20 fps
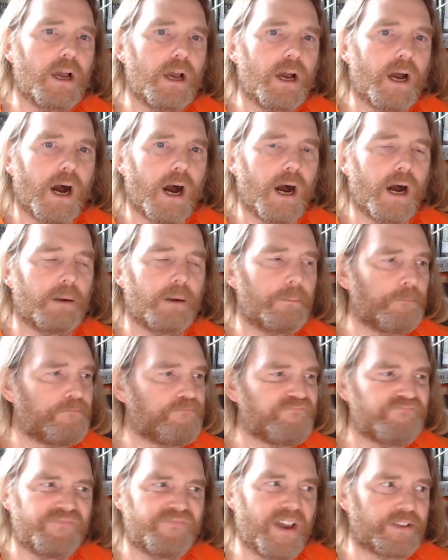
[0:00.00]
Uh,
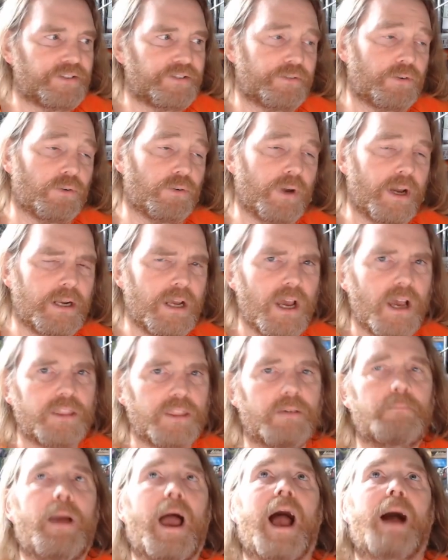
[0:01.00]
that's great.
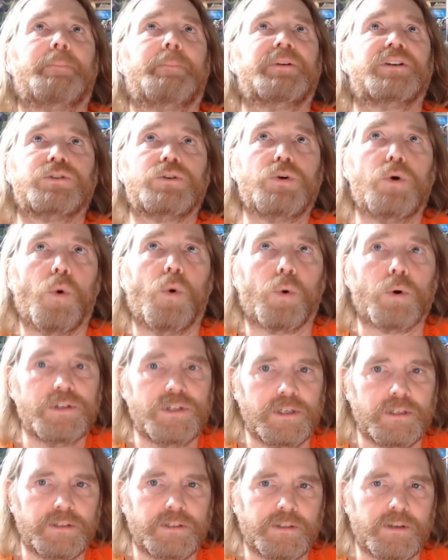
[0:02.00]
The map is
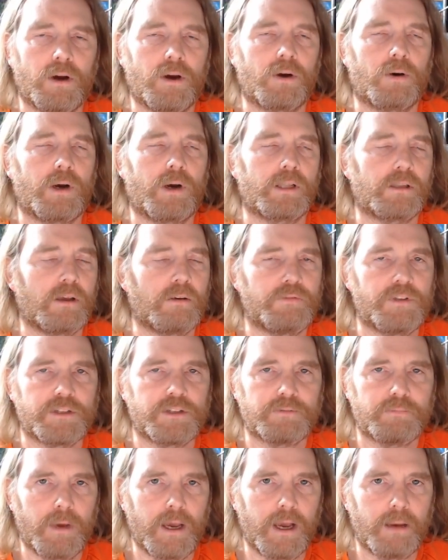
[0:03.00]
gorgeous. Oh, I love
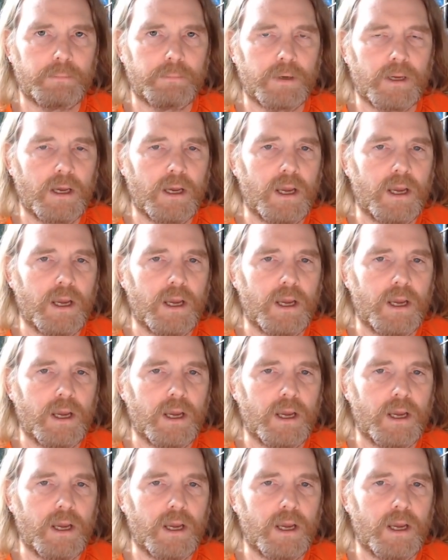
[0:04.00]
this map.